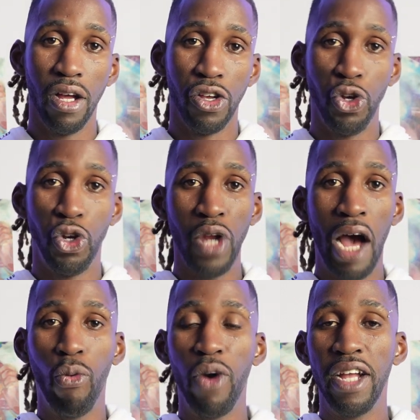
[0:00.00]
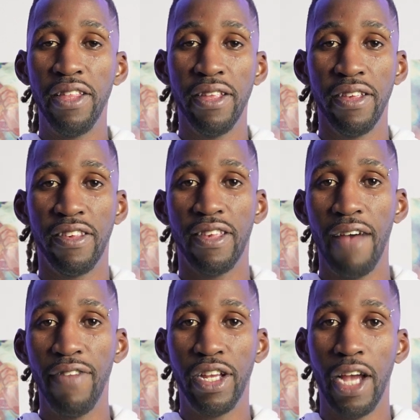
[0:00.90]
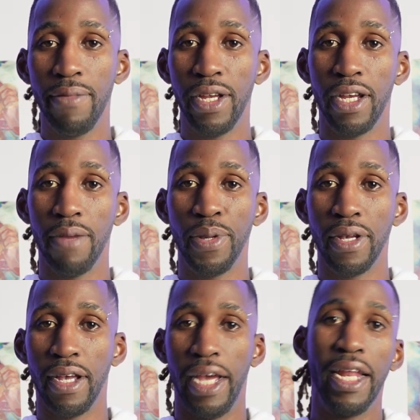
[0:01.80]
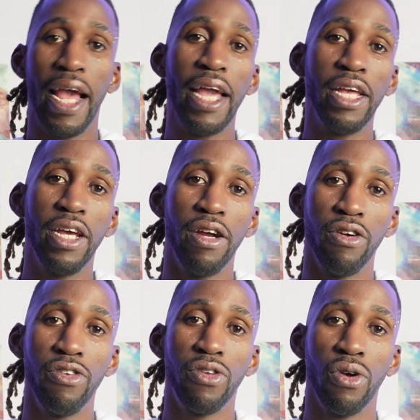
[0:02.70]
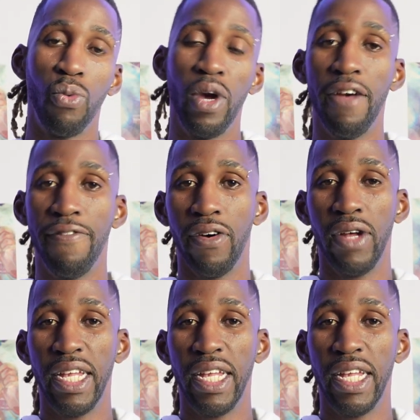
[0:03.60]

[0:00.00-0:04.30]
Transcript: You do not win 7 championships in 8 years with